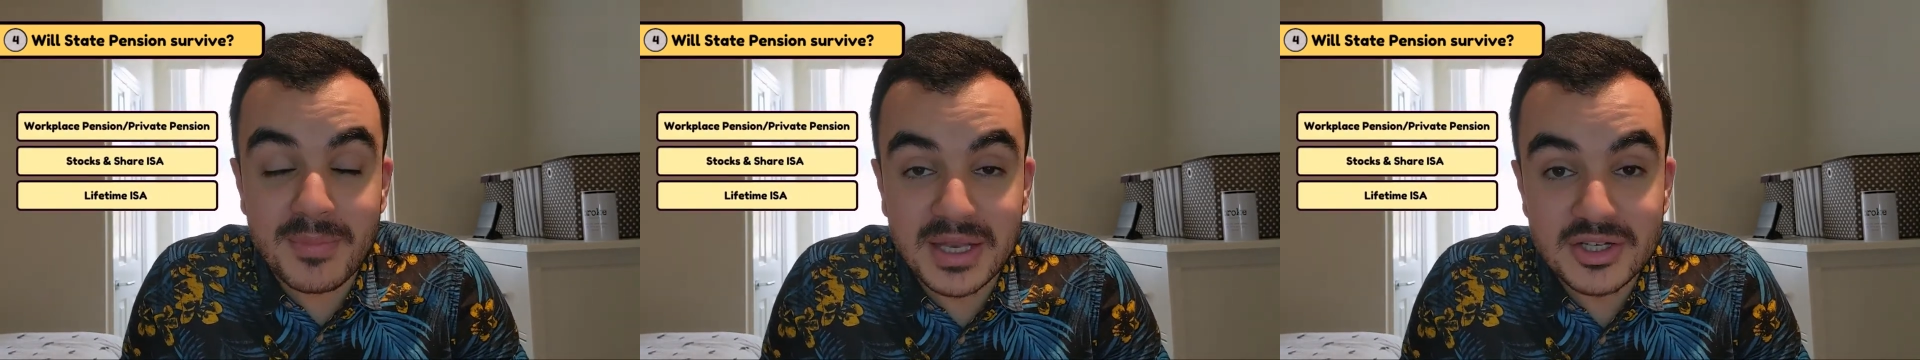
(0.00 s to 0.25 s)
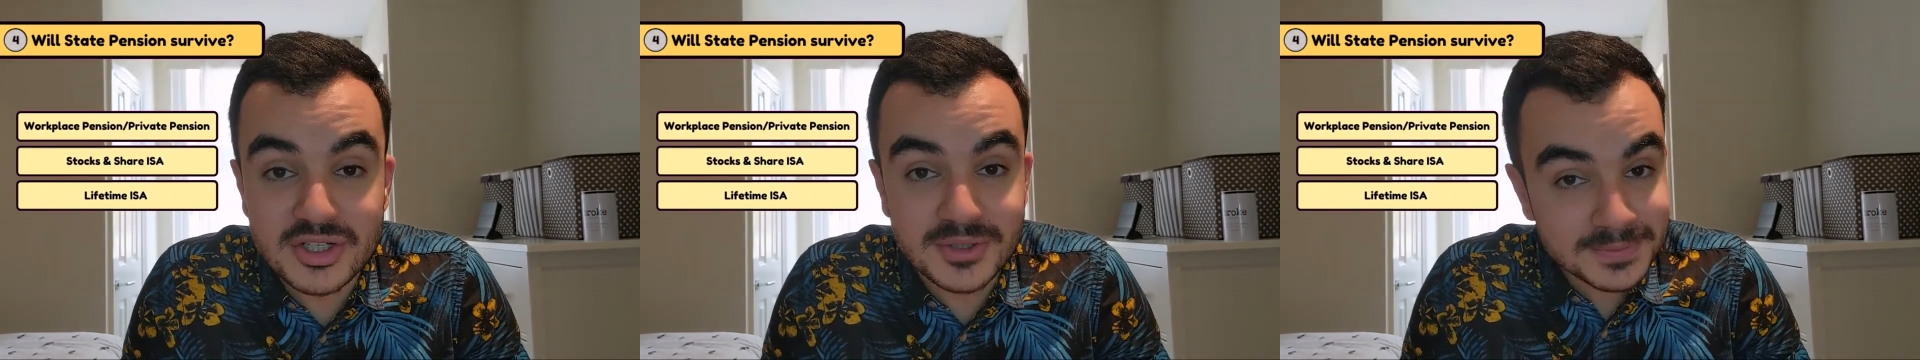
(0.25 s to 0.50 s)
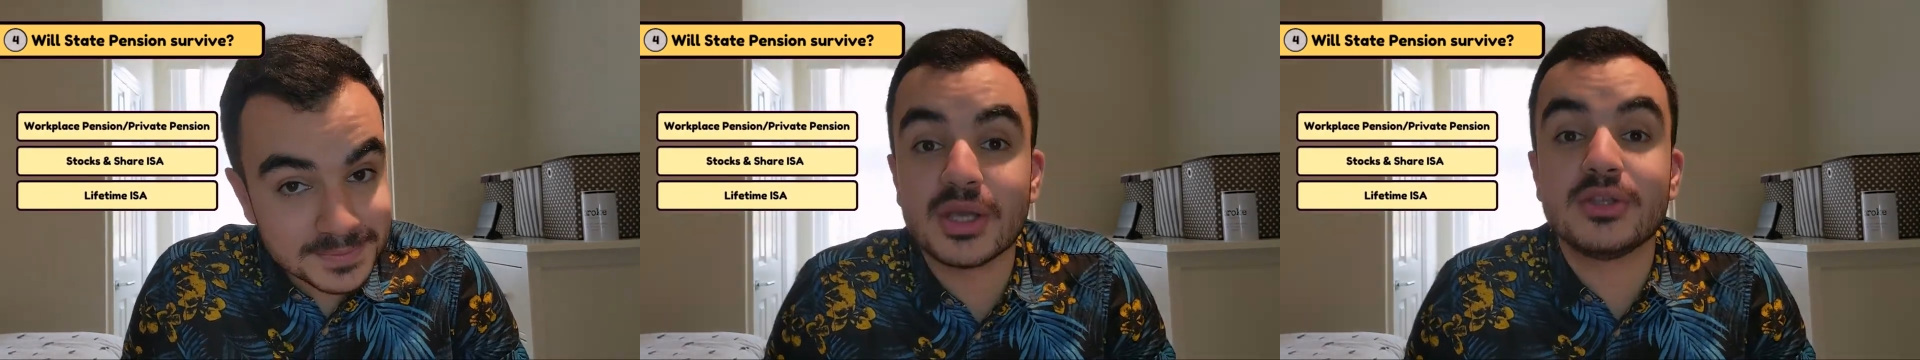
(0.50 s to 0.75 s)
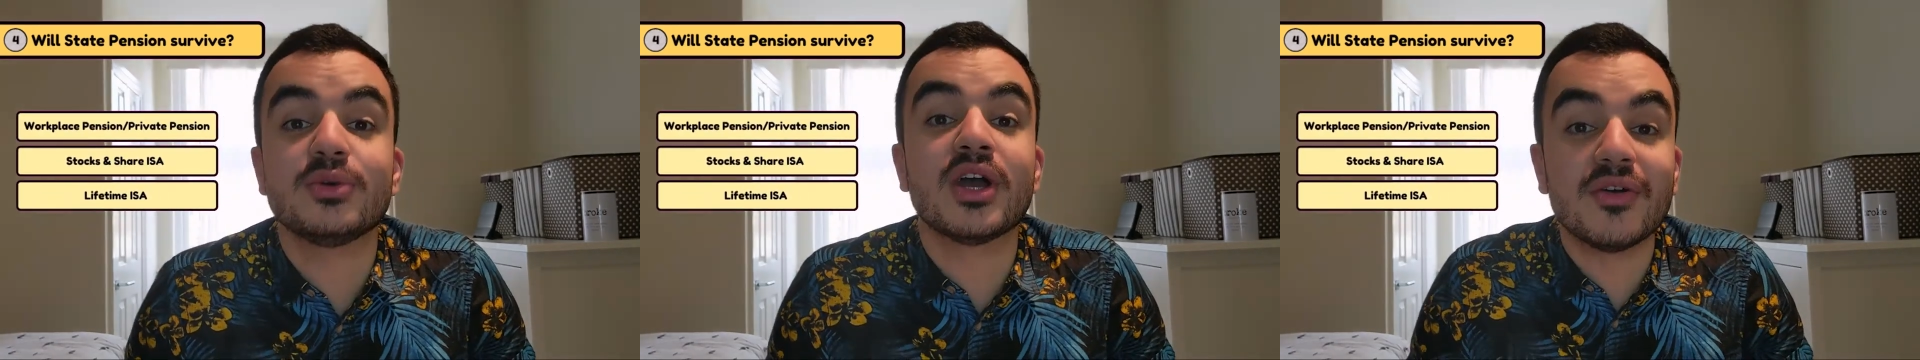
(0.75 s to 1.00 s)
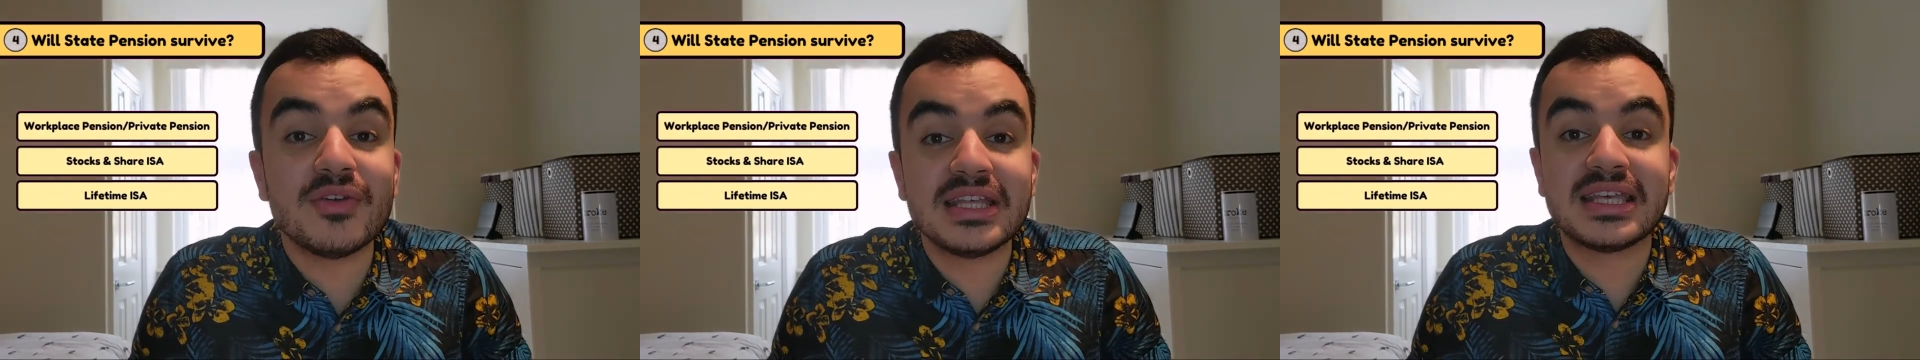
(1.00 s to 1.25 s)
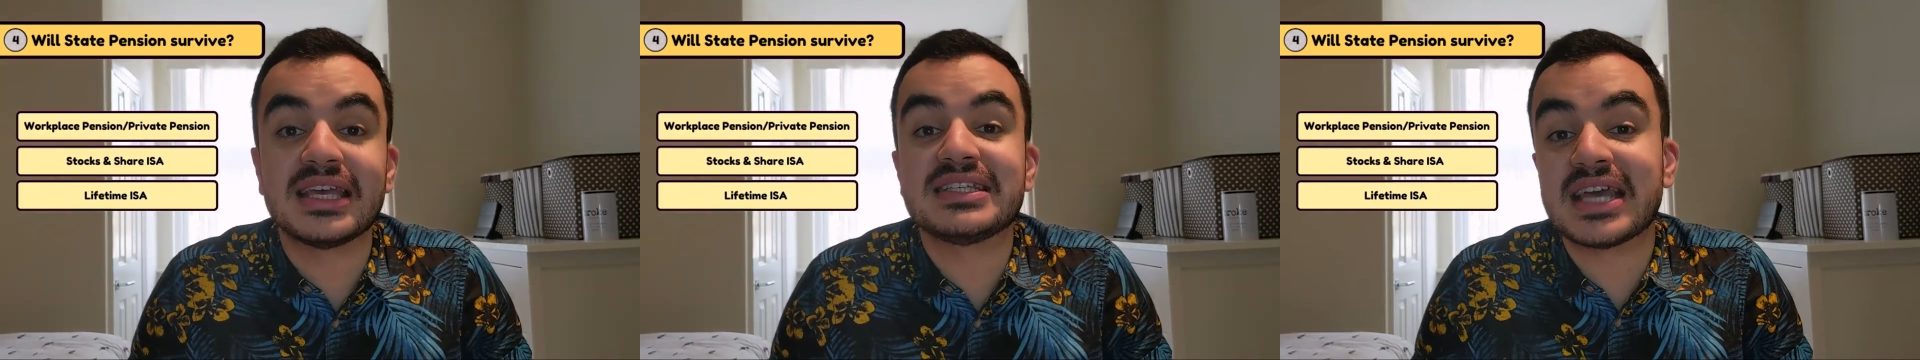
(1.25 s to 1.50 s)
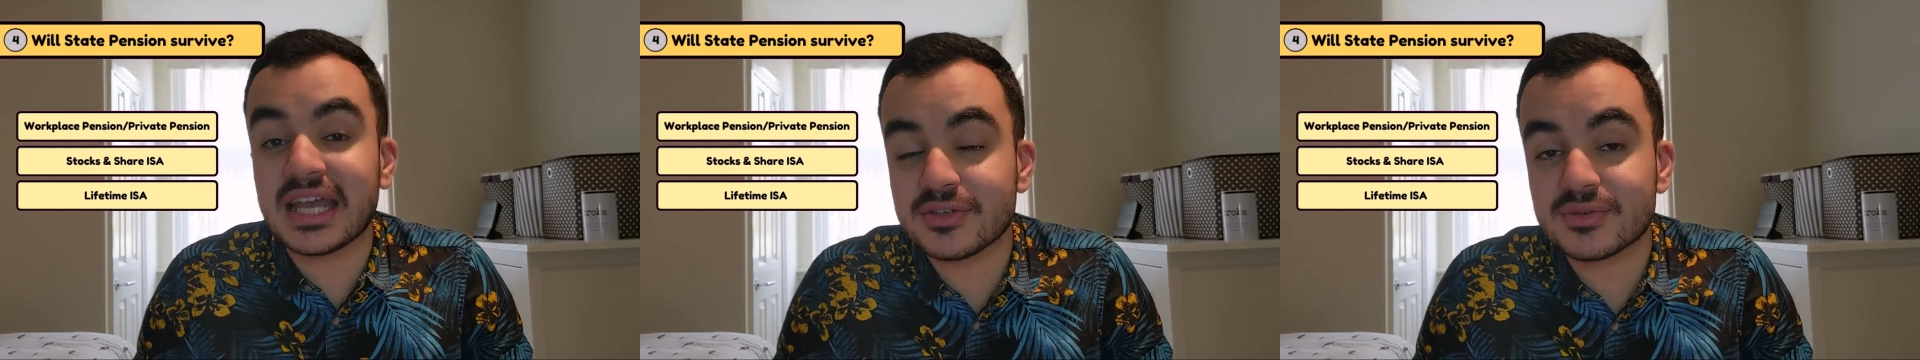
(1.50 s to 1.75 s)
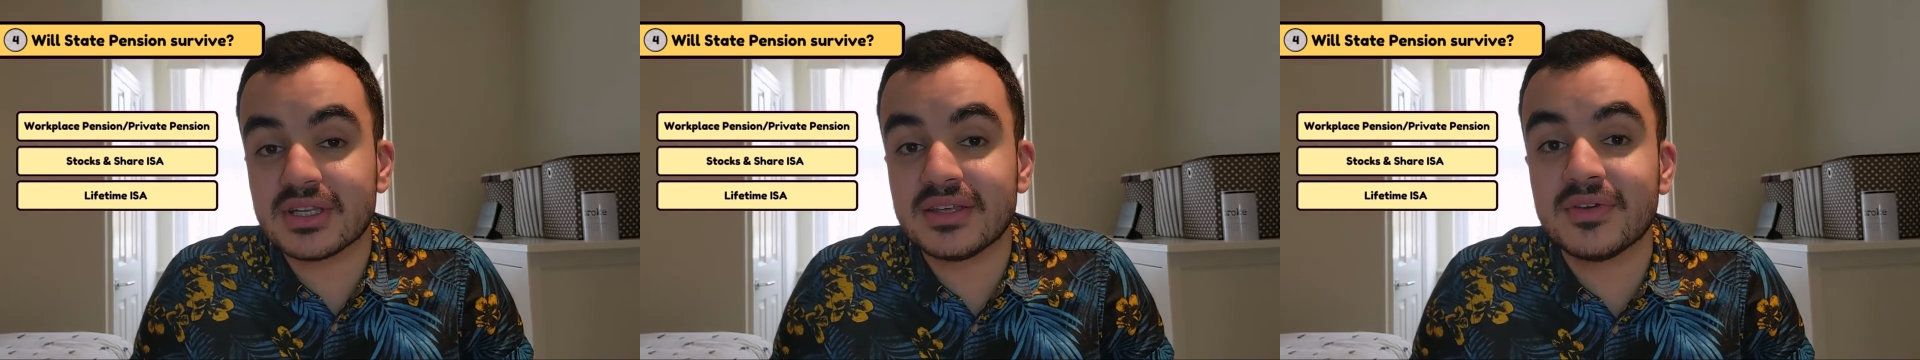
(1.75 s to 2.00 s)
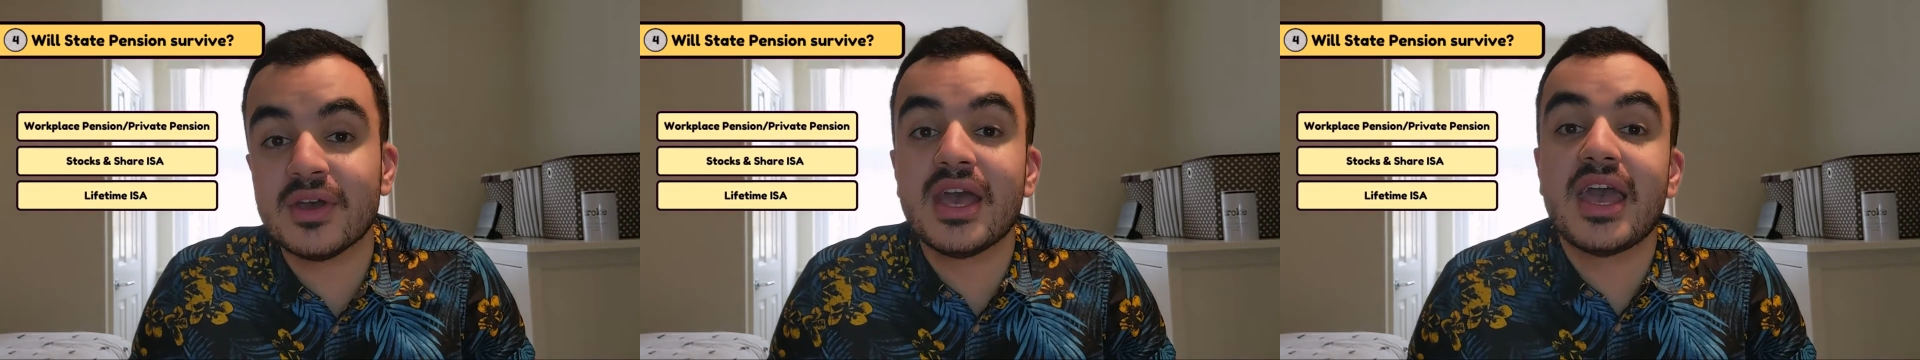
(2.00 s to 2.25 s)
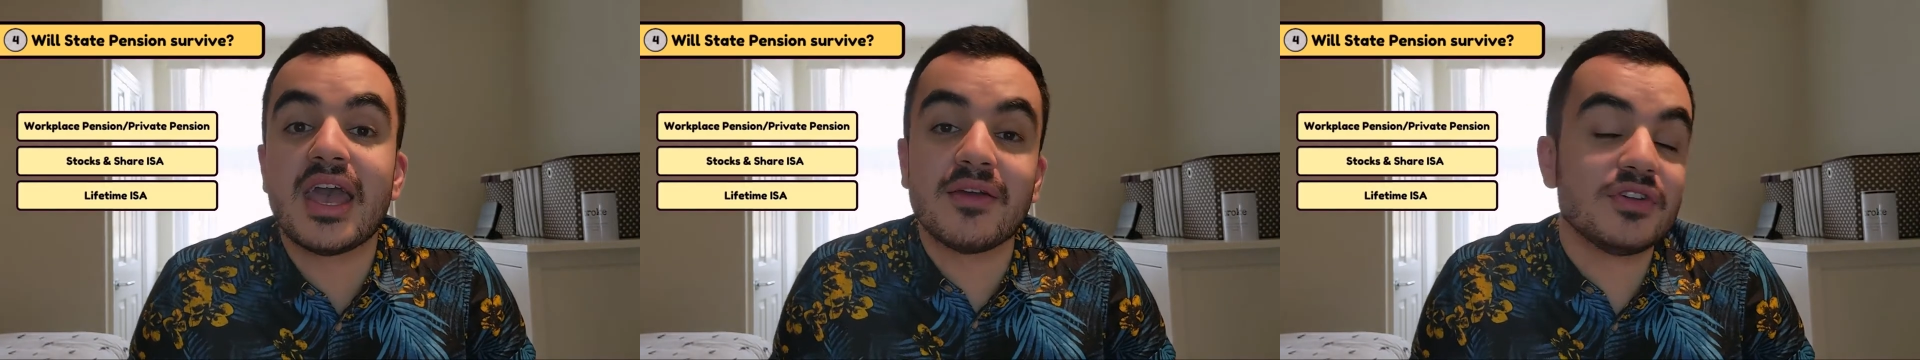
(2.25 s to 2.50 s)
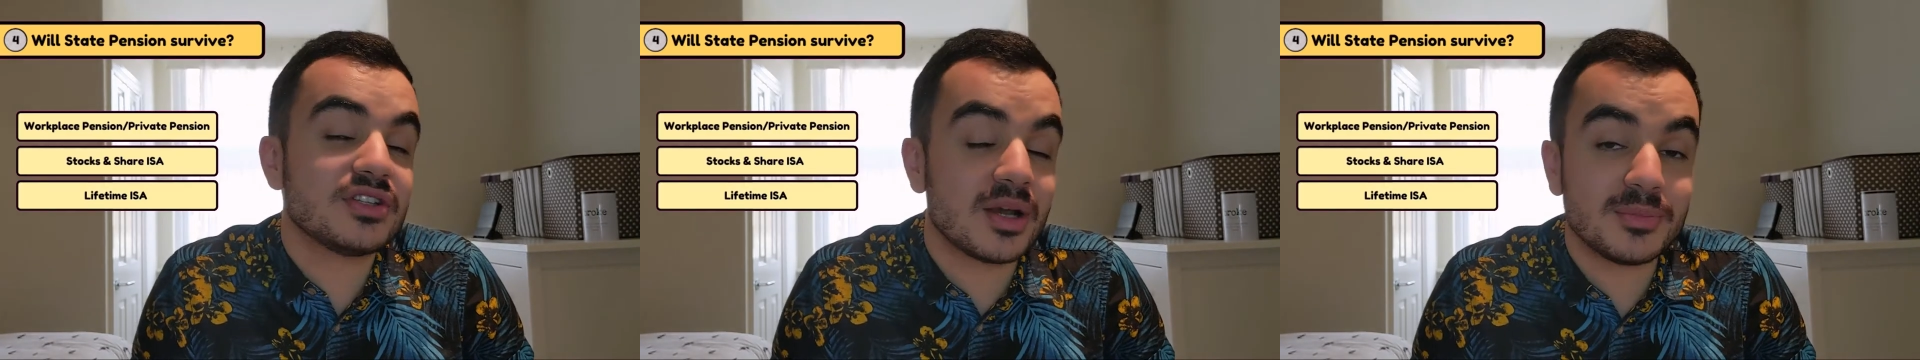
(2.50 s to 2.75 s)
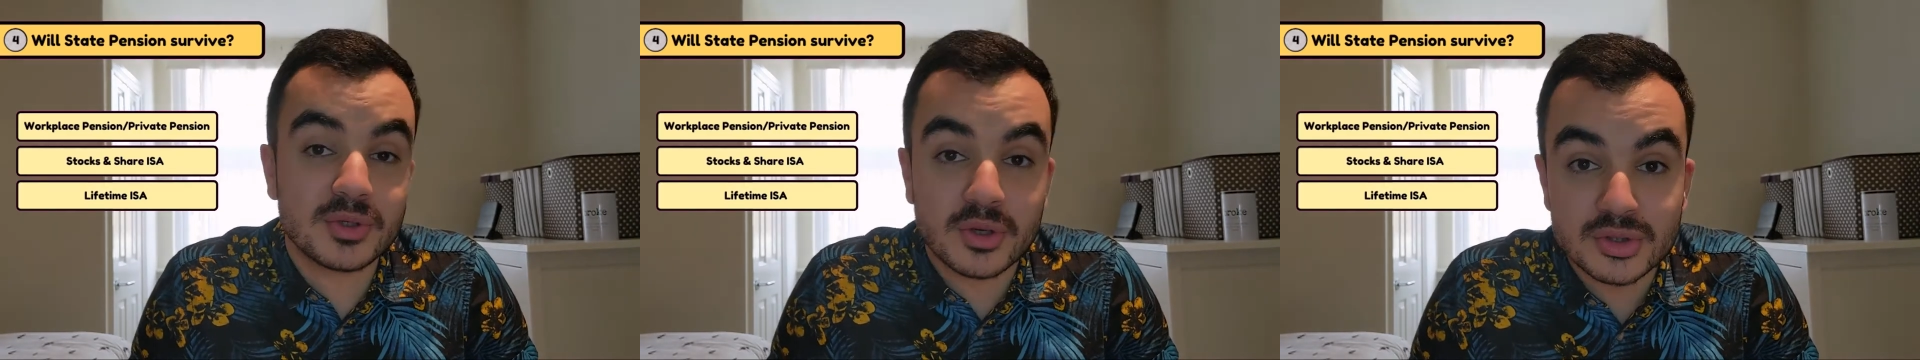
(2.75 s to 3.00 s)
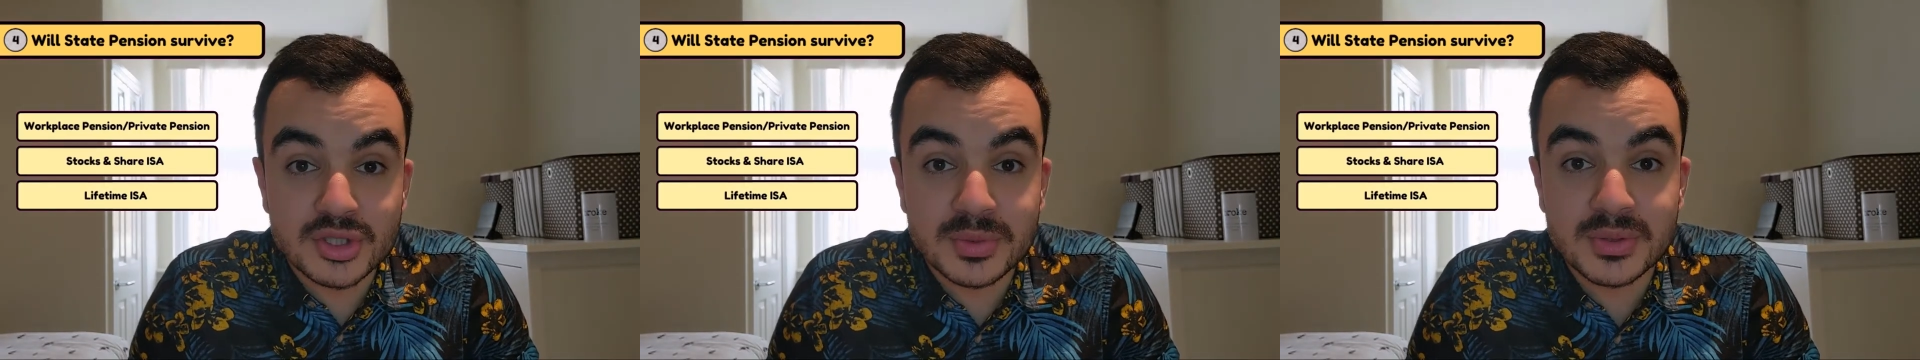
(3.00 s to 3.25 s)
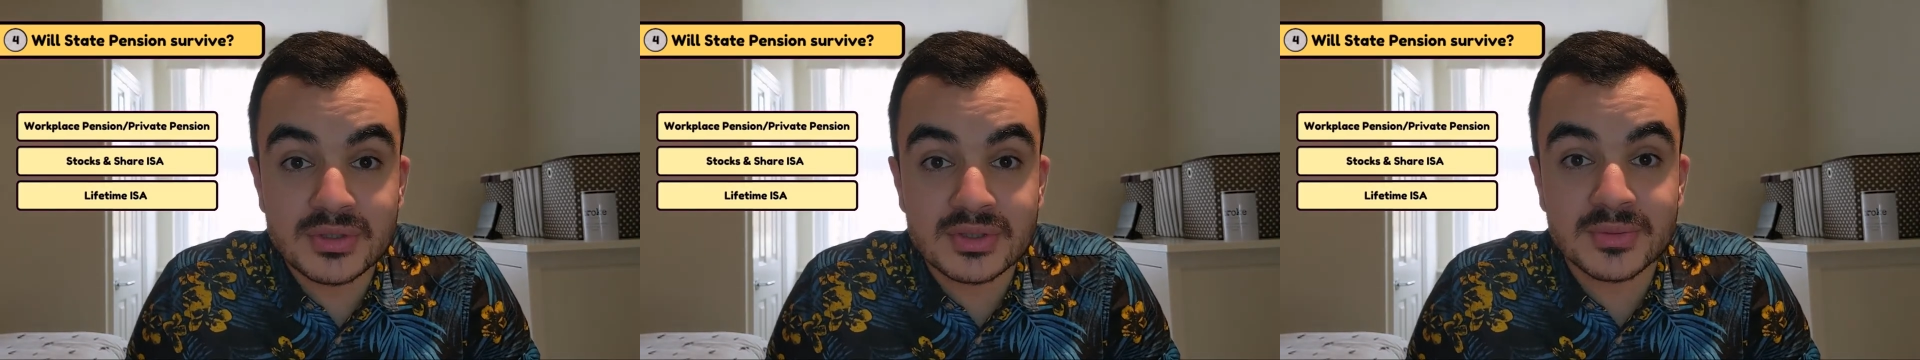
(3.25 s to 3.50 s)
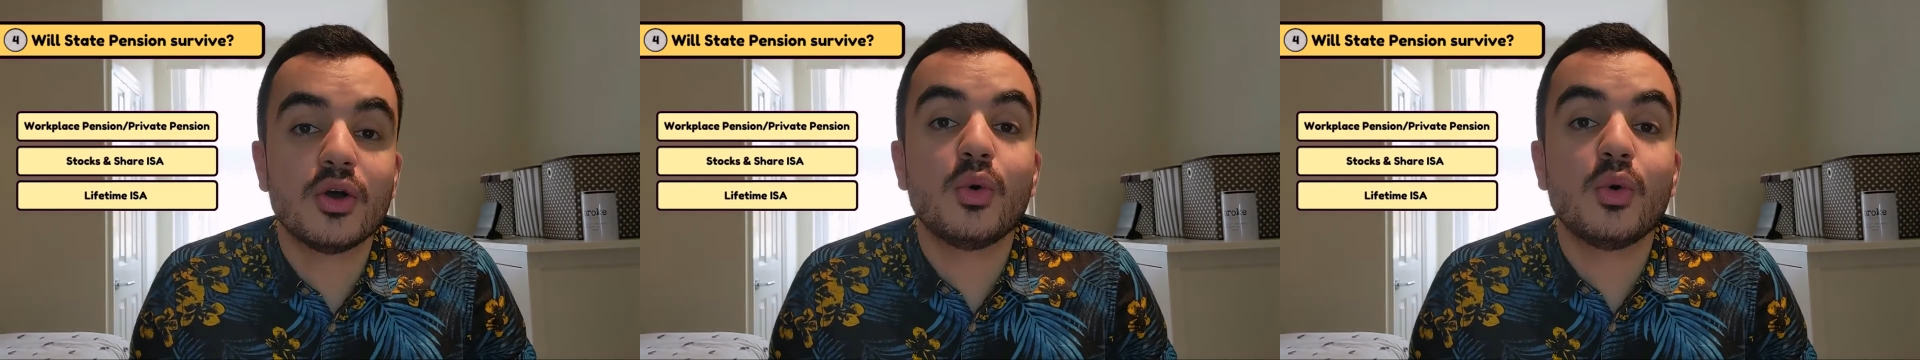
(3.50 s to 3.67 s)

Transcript: pension where you currently get tax relief every time you contribute,